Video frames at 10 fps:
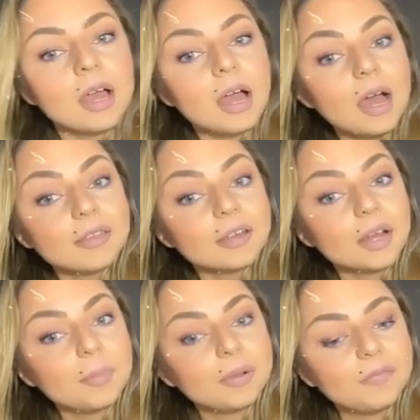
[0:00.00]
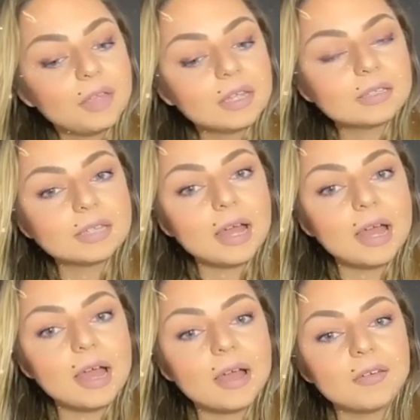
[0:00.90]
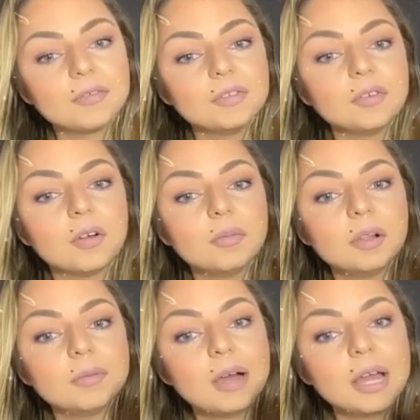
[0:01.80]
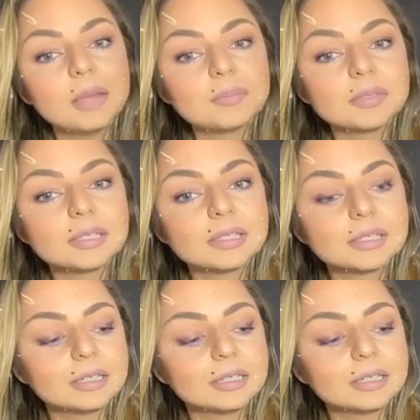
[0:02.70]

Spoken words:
Other couple things, I have normal wipes,